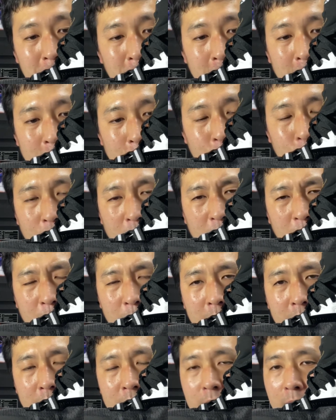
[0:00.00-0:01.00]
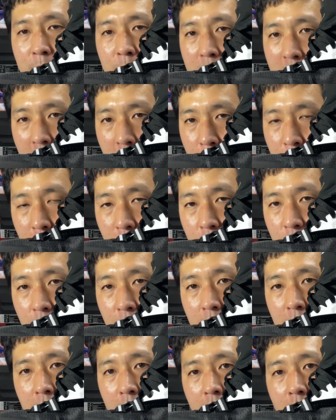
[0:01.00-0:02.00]
It's probably some type of
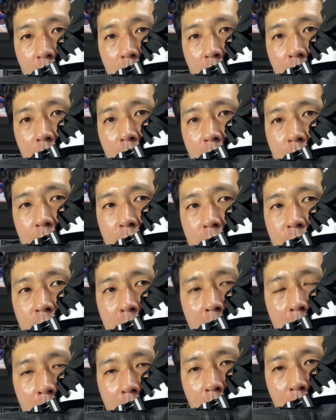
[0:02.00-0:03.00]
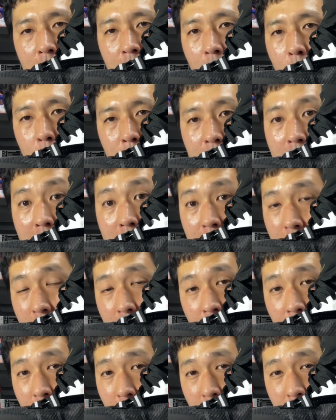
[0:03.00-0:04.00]
low
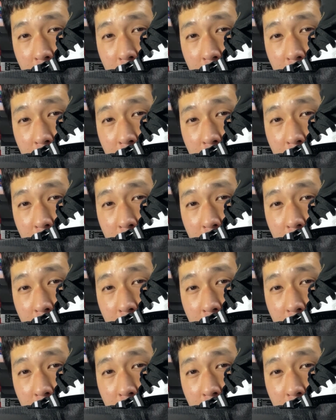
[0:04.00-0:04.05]
density